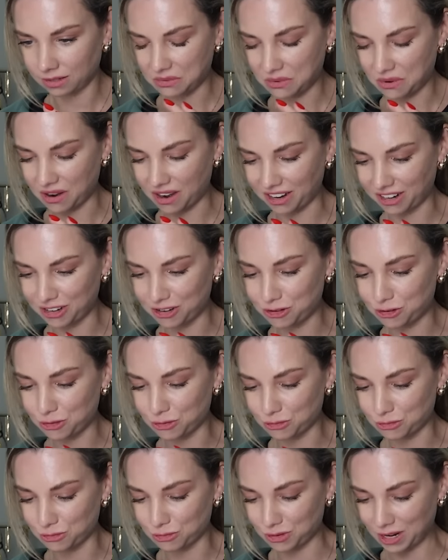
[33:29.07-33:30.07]
what a
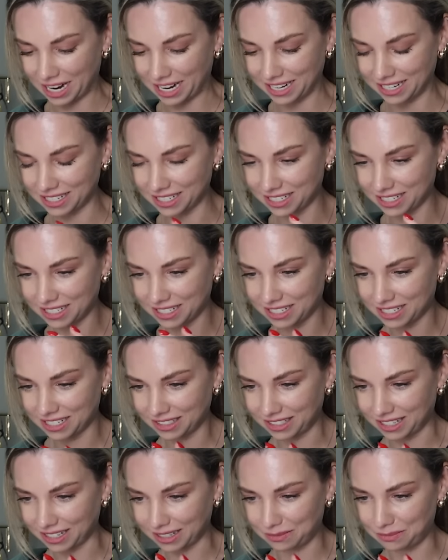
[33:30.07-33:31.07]
great
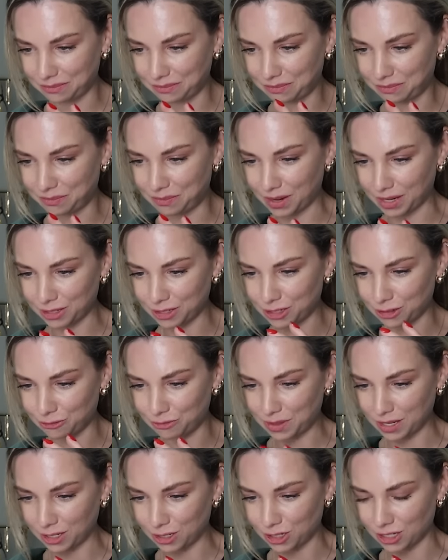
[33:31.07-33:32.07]
like bunch of
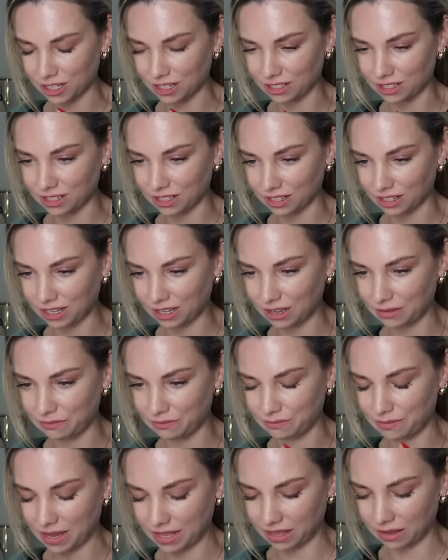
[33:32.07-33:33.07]
pictures. They're
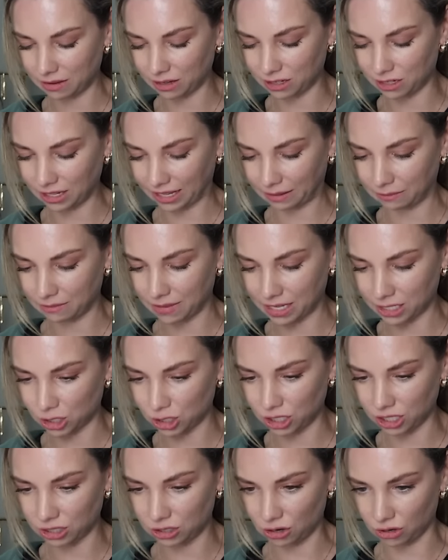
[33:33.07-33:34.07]
like
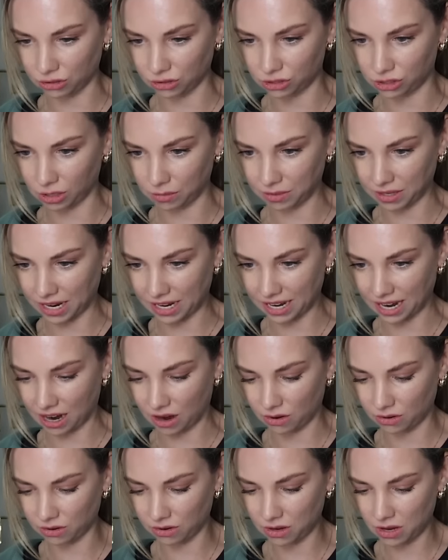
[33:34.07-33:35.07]
messaging nonstop right
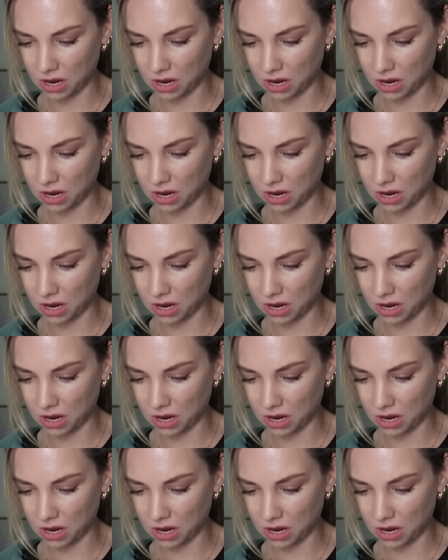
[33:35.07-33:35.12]
now.